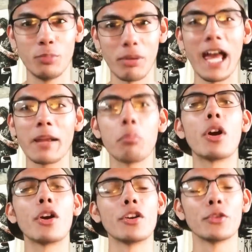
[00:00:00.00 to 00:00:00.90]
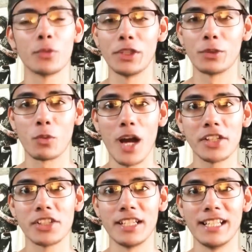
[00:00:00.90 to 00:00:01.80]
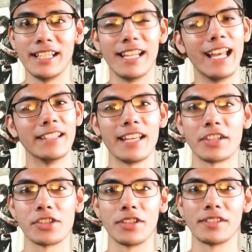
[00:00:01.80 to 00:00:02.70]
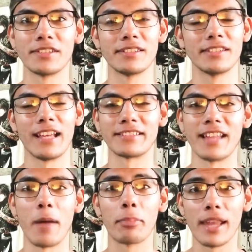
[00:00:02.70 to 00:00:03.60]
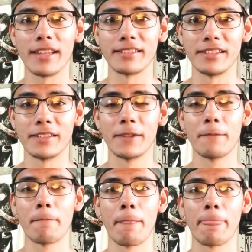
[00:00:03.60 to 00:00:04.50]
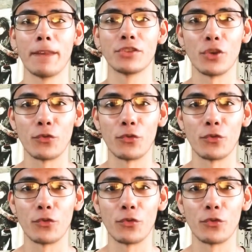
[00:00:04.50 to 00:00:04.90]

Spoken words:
black bars when you're watching it, and that's not pleasant. So